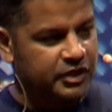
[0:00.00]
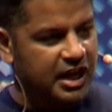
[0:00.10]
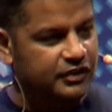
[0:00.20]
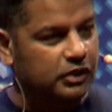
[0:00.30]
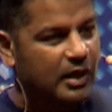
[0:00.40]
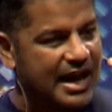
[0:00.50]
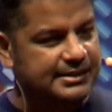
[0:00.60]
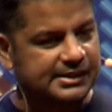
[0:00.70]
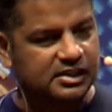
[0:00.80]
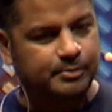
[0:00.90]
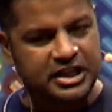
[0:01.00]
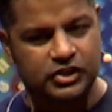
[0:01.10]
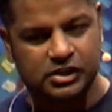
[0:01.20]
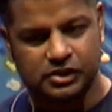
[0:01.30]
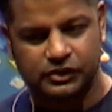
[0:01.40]
And so as a
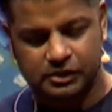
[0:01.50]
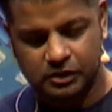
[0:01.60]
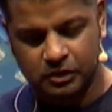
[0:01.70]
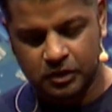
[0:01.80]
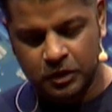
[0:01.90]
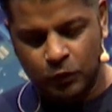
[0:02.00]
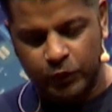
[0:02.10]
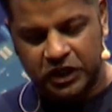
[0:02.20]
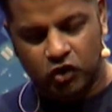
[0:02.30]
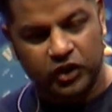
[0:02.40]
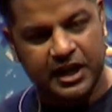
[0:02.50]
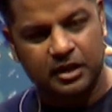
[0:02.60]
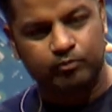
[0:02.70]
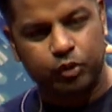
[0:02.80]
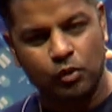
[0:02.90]
species, we
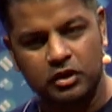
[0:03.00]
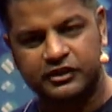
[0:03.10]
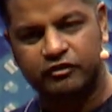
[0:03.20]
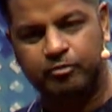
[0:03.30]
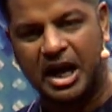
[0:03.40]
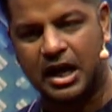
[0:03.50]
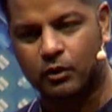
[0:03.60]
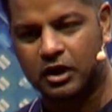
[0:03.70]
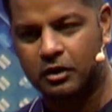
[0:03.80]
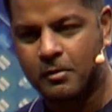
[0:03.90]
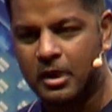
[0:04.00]
created pools of power